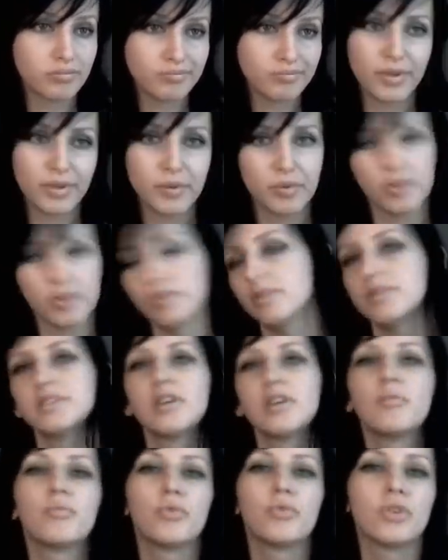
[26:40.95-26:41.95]
people at
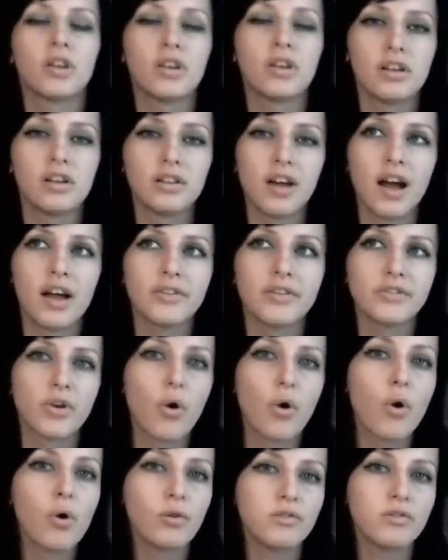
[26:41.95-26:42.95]
some point in their lives
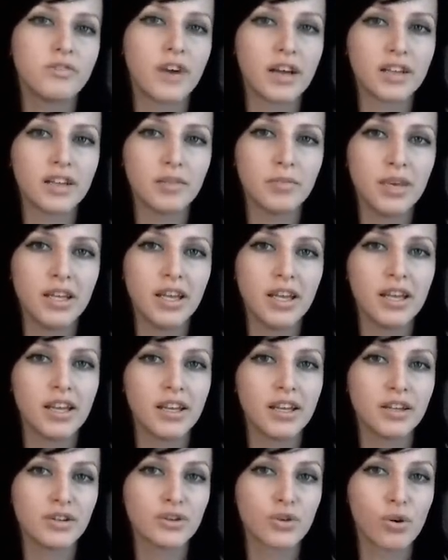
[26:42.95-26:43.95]
all find a meaning and
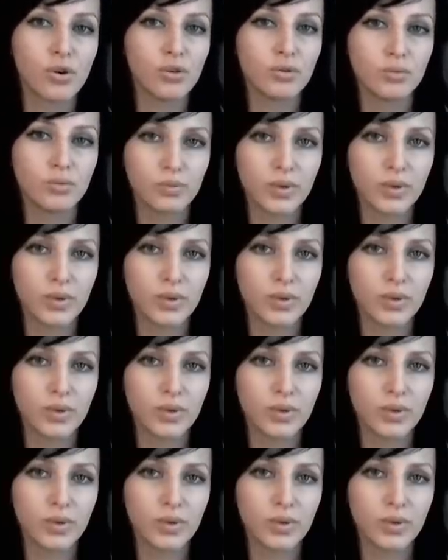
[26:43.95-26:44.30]
it's all